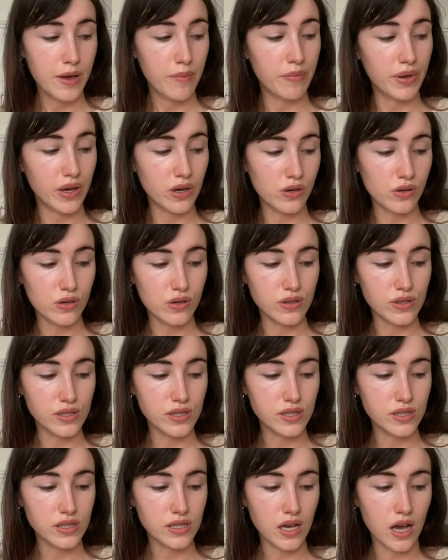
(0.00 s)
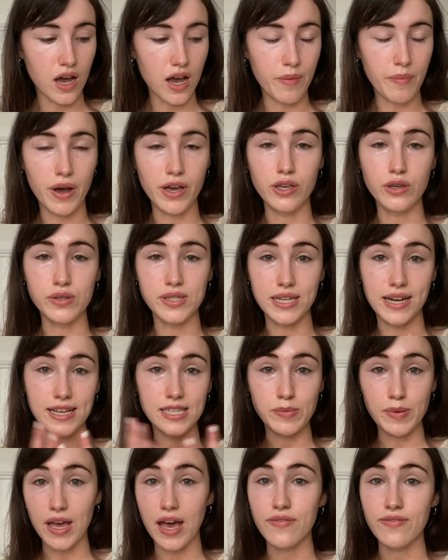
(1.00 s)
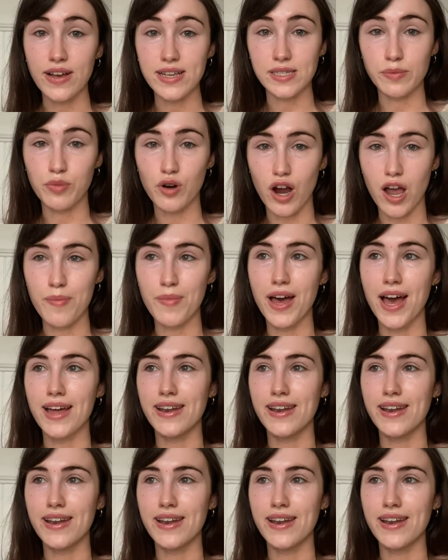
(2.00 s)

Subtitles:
because I use an SPF as a primer,